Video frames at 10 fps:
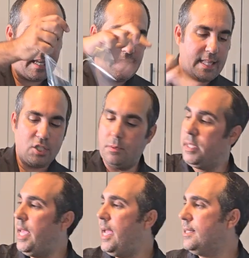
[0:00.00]
I think that should be
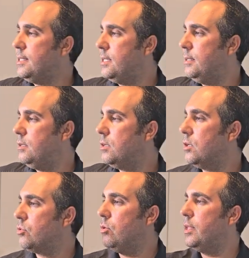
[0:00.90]
it.
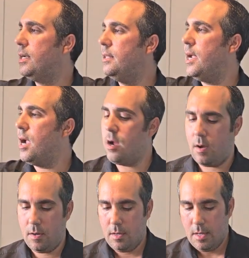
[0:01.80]
Let's throw that in
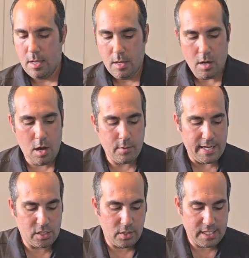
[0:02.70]
there. All
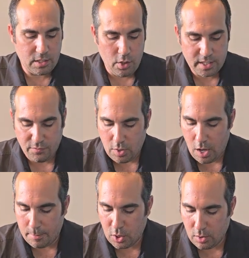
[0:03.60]
right, so this looks
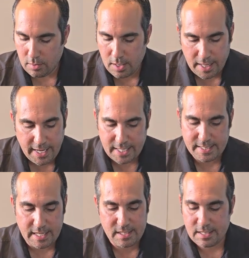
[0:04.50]
phenomenal. Like I
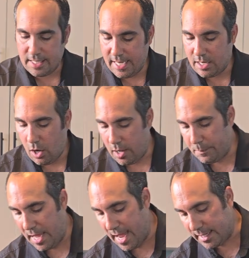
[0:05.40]
said, sleek,
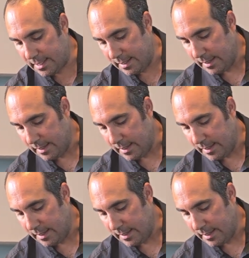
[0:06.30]
compact.